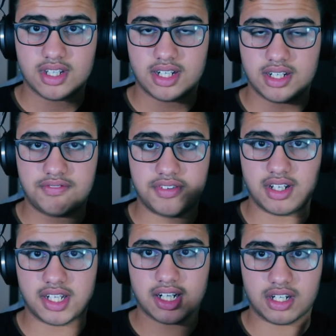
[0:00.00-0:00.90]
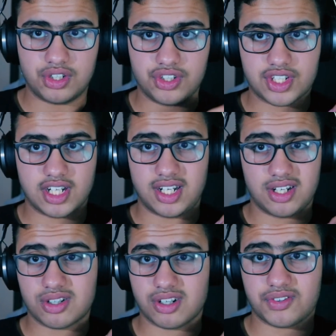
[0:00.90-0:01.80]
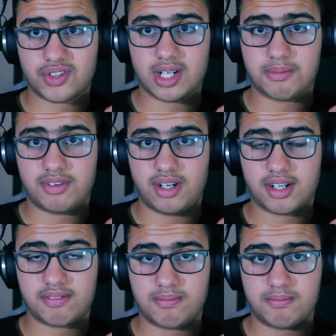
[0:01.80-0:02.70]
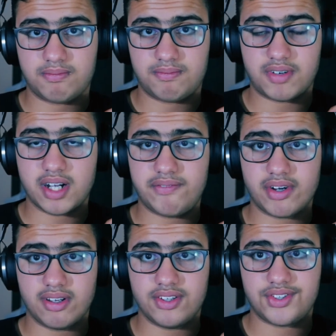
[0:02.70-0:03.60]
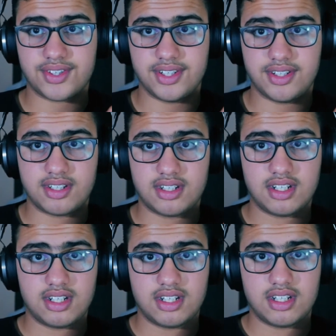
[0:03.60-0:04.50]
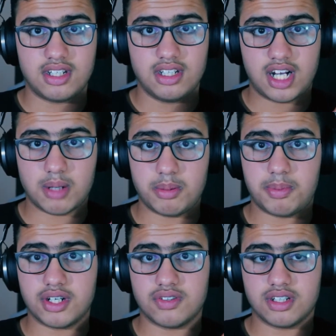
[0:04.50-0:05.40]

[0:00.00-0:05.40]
I feel like I could just get a knockoff strap for like $5, and I'd be better